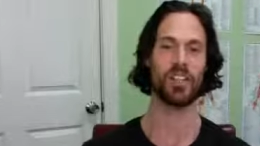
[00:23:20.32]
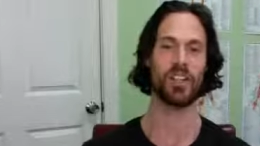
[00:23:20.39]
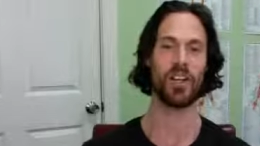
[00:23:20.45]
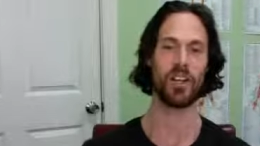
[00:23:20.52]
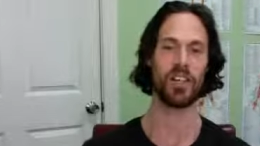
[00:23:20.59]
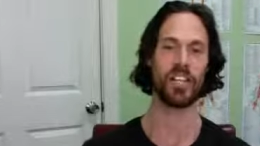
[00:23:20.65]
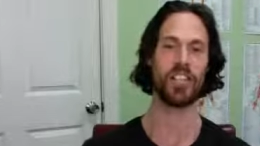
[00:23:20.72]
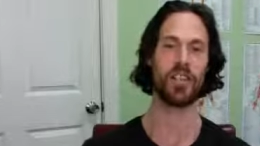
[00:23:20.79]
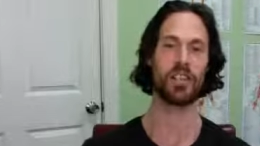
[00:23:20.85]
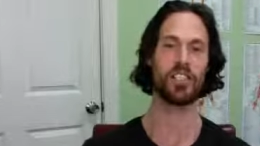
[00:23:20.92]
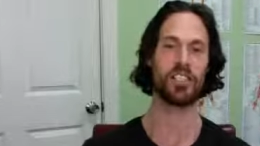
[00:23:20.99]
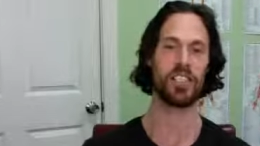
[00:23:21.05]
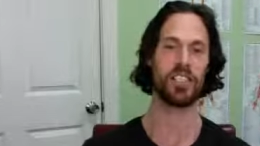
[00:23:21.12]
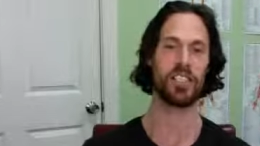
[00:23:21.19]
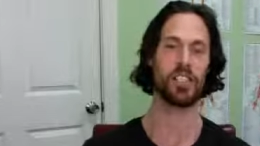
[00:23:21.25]
So can you
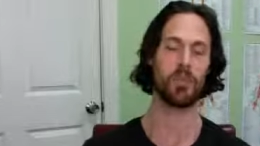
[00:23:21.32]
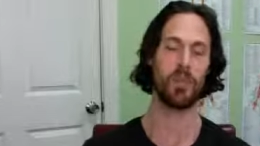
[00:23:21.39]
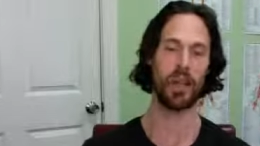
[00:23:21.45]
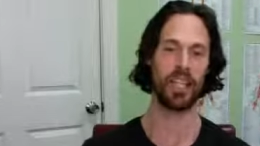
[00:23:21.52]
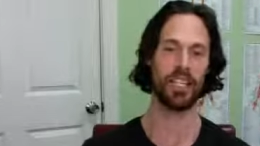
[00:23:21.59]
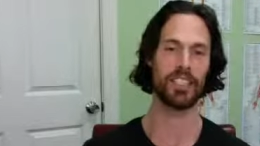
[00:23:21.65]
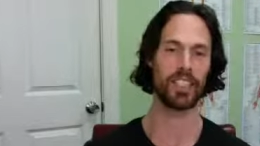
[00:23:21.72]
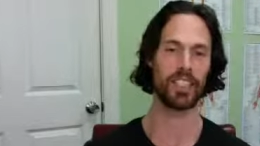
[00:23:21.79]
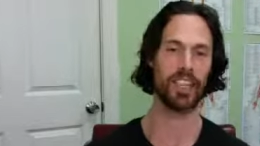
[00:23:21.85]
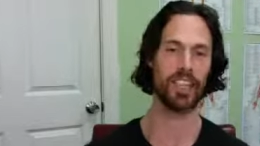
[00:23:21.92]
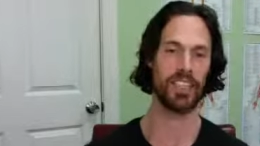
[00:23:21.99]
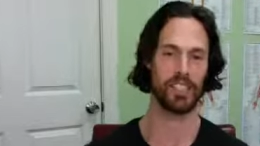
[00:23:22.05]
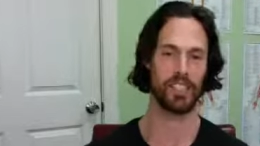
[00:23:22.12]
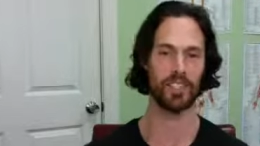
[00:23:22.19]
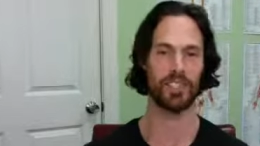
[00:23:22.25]
just explain to the
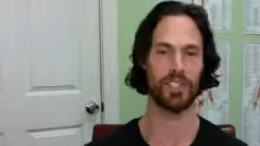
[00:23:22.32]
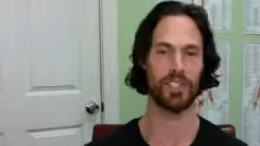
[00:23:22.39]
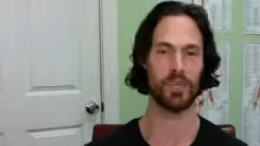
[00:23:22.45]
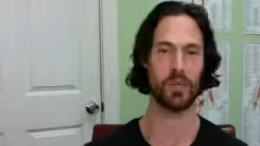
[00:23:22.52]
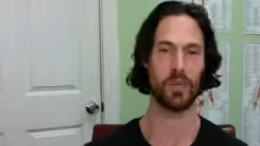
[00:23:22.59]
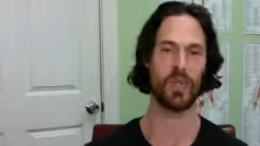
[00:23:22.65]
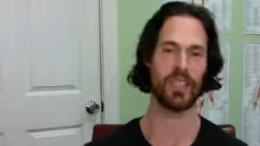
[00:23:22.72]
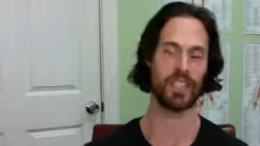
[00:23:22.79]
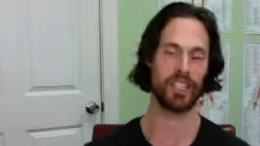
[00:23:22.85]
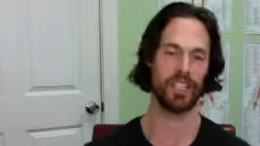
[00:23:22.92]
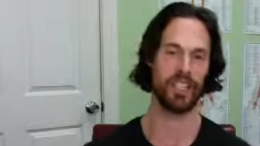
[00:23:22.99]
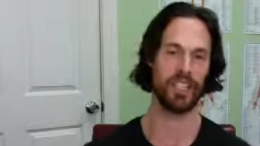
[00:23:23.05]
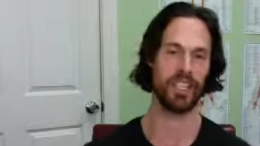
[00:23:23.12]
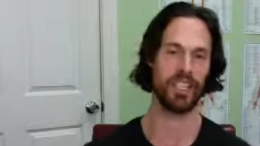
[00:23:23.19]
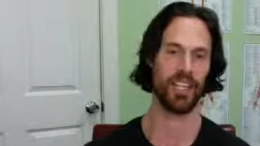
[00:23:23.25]
listeners what
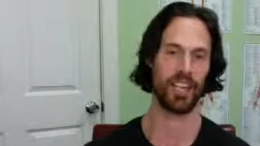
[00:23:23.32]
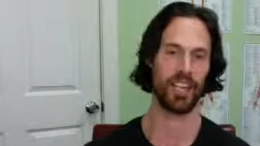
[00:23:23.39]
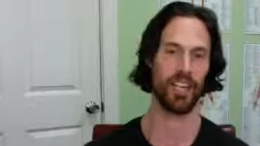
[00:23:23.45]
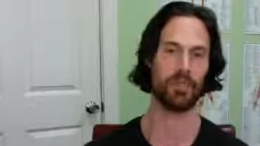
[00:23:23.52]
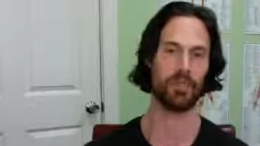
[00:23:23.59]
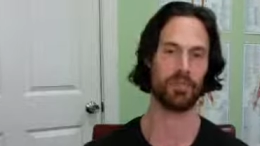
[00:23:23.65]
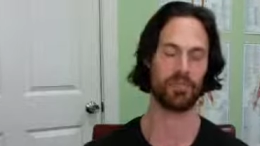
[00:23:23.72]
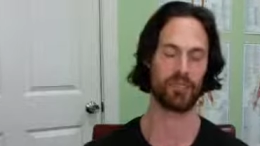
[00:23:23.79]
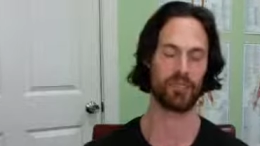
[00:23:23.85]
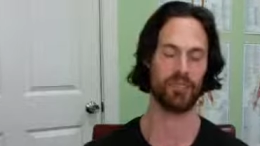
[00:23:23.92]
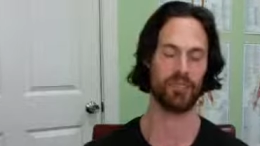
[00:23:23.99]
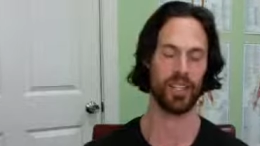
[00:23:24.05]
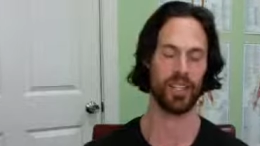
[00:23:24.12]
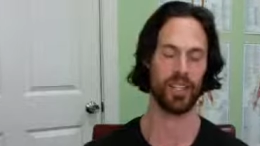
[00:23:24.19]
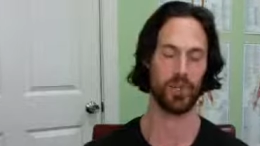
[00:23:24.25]
the
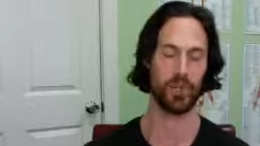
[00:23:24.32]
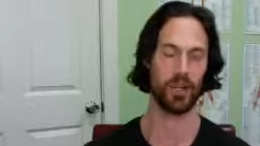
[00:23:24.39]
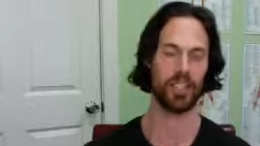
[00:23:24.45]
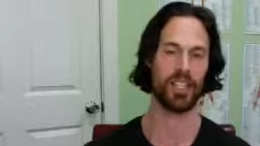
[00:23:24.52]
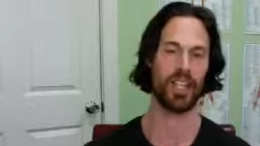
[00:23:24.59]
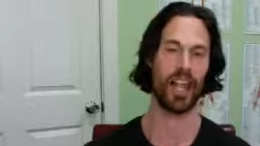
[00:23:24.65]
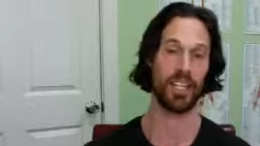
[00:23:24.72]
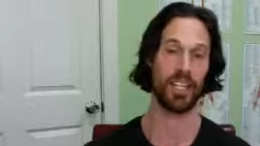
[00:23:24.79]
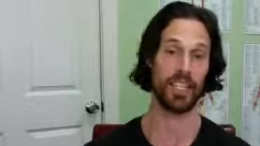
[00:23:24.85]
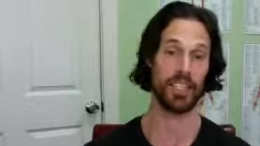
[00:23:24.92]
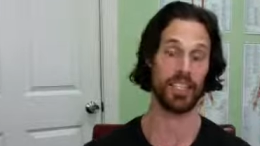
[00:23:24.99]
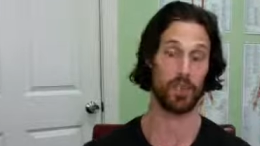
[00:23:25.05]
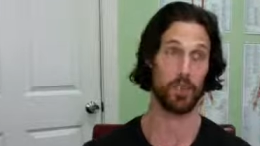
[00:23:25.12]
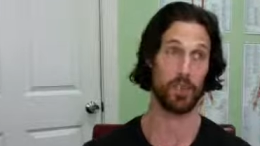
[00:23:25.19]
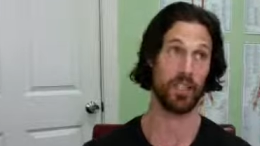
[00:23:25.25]
what that
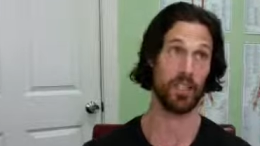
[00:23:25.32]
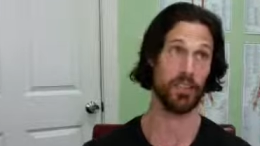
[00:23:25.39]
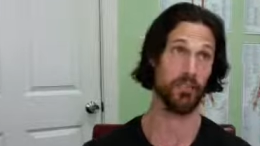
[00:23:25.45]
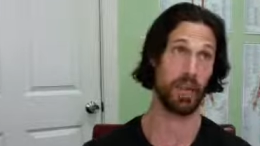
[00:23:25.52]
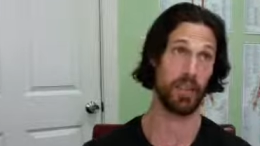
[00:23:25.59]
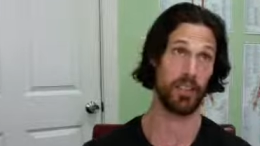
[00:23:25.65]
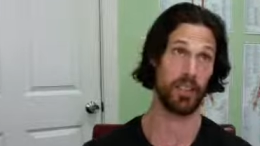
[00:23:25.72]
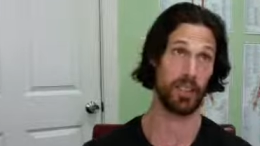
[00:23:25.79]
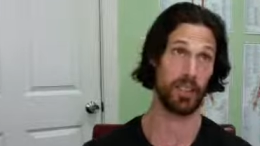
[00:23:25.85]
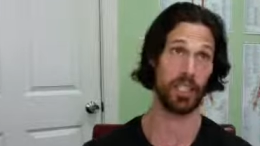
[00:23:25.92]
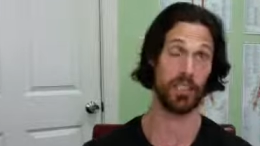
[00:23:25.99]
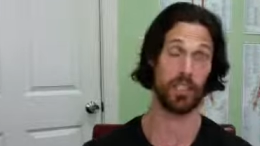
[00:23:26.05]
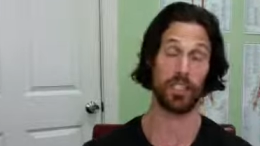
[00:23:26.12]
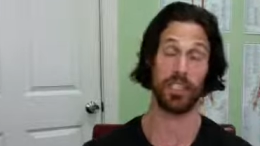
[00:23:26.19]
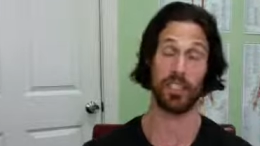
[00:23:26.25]
is and what
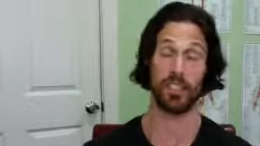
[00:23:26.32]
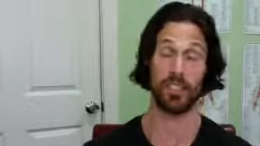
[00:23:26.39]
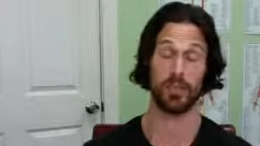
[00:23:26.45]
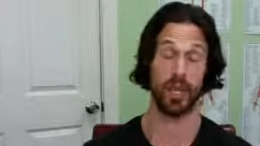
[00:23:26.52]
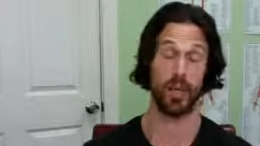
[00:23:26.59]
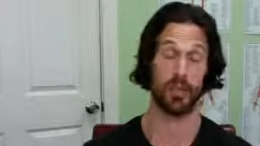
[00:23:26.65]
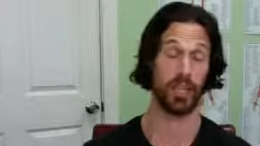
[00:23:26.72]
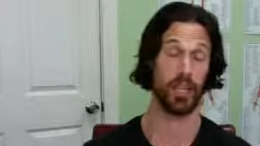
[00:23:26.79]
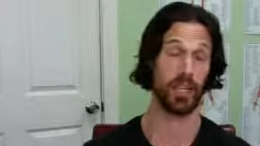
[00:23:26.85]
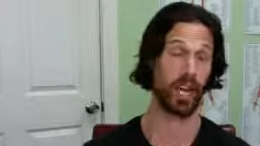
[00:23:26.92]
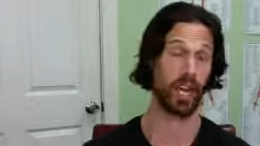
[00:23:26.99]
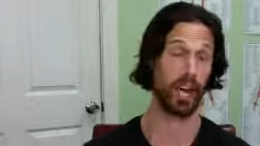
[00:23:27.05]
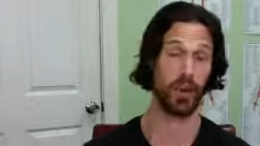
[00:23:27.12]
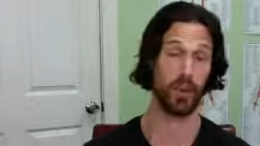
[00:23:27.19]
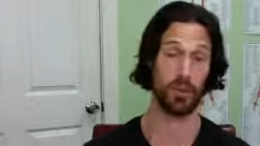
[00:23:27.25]
methylation is, and maybe like
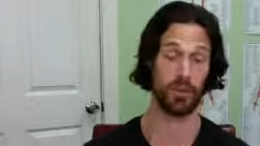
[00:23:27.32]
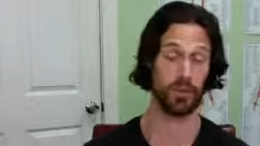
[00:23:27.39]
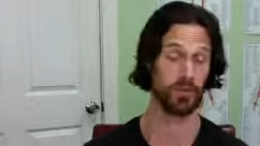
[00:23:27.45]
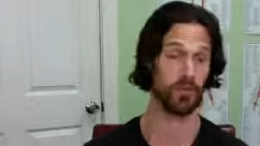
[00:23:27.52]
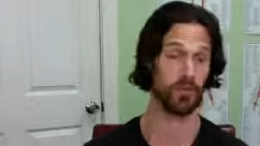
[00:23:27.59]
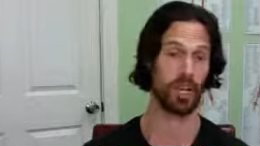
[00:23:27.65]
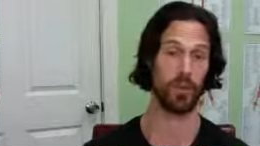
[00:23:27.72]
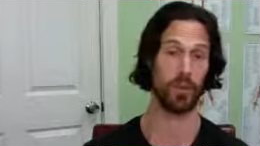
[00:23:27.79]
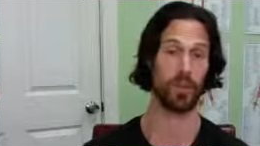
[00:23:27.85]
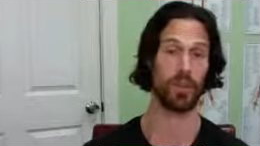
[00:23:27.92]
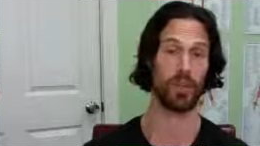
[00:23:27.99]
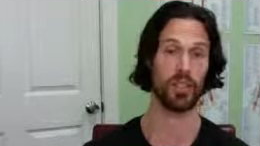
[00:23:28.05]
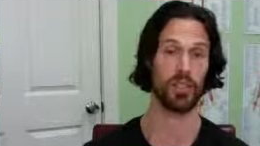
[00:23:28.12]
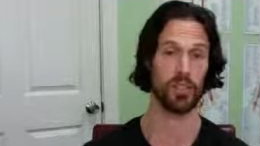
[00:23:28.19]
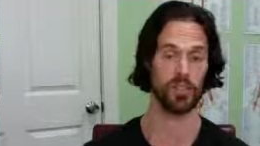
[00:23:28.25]
how that
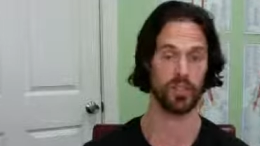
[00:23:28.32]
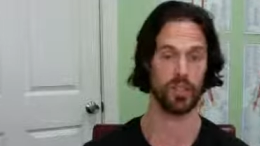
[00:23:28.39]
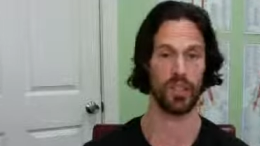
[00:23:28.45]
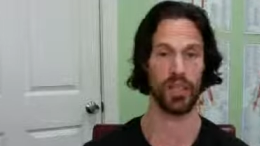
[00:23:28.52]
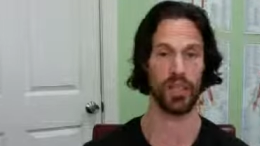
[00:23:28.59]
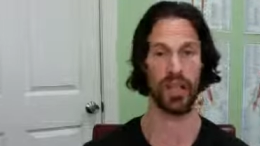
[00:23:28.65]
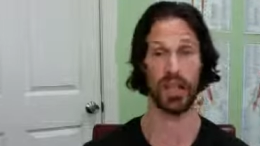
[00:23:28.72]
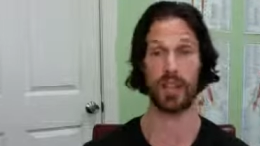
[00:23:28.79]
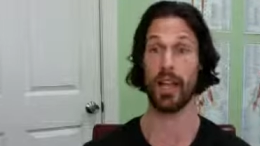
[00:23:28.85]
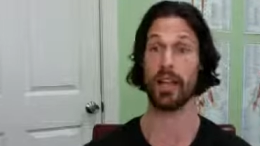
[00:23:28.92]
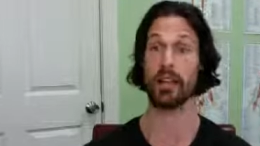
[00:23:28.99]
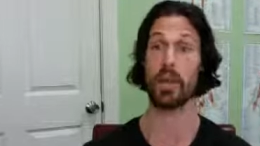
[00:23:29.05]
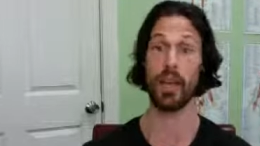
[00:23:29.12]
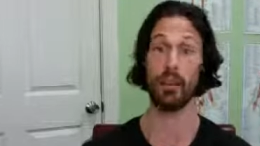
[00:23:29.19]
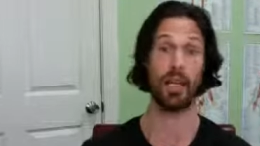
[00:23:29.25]
works? And
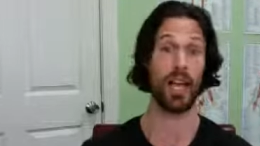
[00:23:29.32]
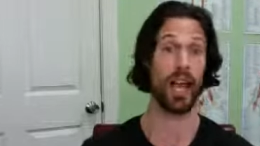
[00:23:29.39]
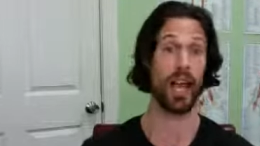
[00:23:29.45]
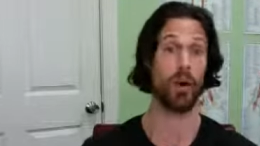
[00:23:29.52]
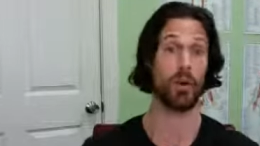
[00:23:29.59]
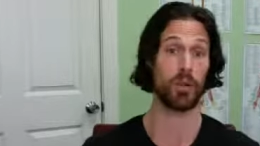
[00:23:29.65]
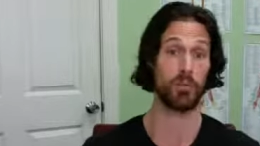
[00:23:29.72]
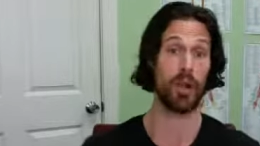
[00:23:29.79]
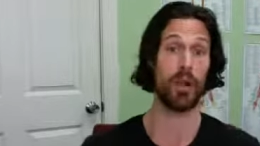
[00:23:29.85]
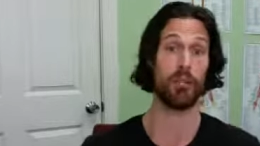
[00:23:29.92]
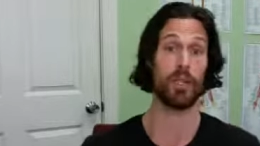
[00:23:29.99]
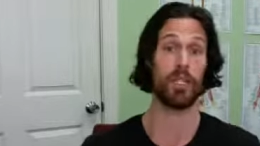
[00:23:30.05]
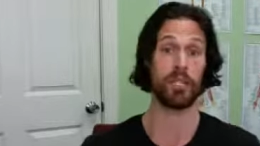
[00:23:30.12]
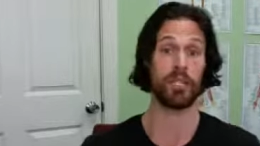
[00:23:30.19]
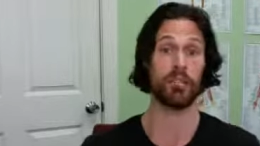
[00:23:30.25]
maybe how it might
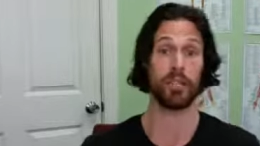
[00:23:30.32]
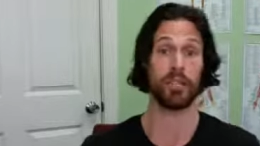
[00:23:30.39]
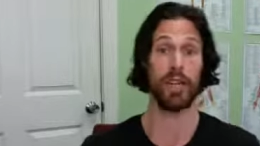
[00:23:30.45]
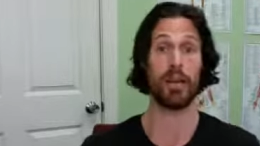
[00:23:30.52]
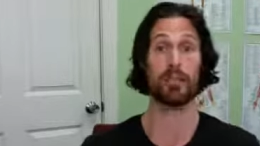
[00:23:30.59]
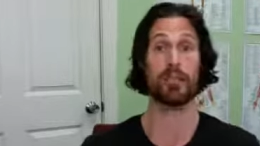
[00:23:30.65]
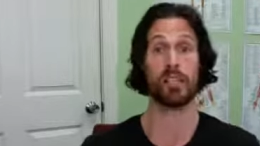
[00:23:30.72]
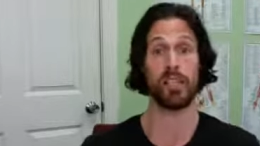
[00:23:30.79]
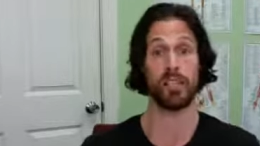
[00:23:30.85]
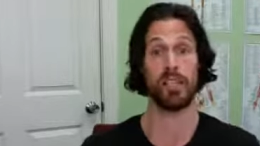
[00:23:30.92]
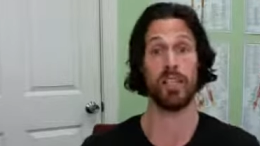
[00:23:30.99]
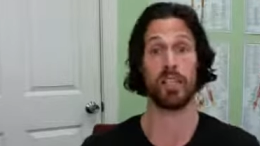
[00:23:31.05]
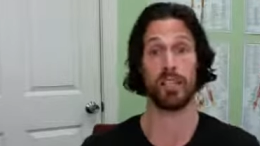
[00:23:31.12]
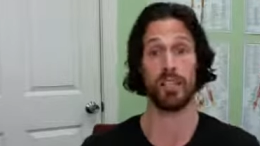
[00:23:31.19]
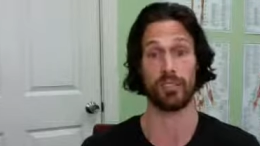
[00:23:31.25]
be good for them to
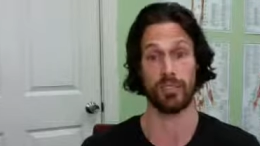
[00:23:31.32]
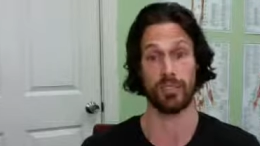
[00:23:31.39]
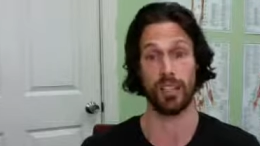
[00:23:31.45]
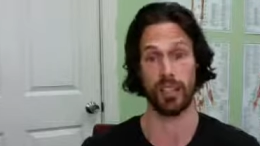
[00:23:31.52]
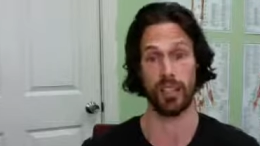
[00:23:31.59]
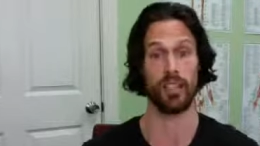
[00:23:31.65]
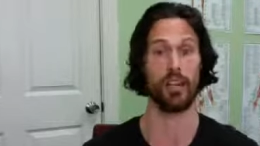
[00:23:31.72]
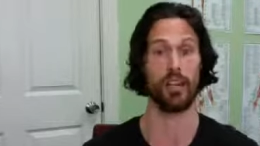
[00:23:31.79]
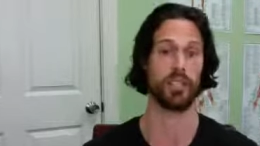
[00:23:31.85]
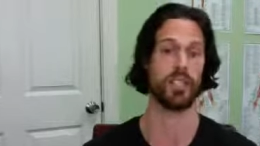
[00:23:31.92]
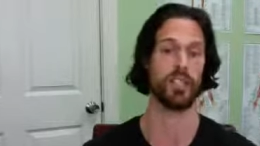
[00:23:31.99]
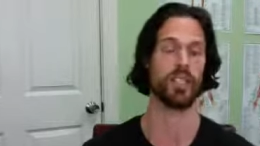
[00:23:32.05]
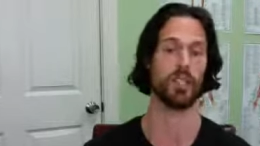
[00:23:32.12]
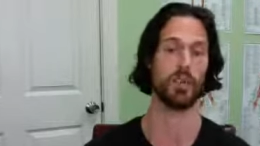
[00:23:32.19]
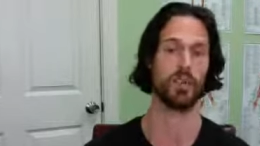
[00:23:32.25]
see if they are
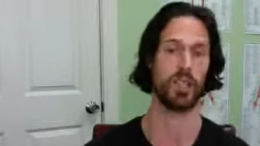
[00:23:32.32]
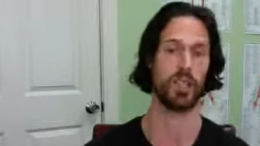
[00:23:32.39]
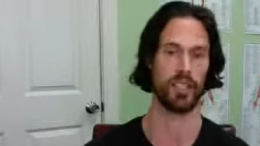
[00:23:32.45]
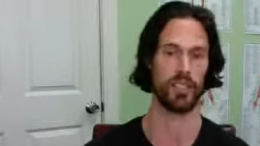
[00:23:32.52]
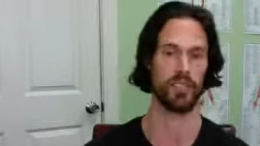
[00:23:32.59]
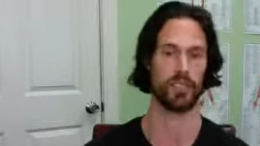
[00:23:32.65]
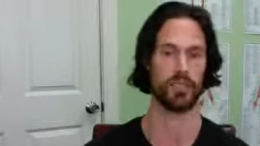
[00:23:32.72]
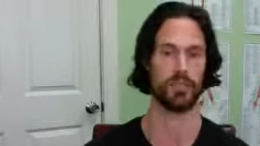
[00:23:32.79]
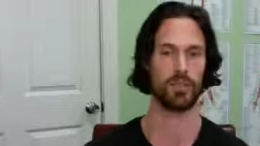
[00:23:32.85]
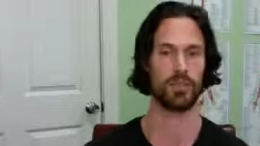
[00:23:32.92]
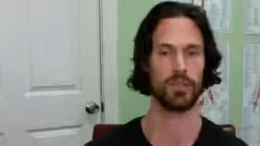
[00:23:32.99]
dealing with that issue.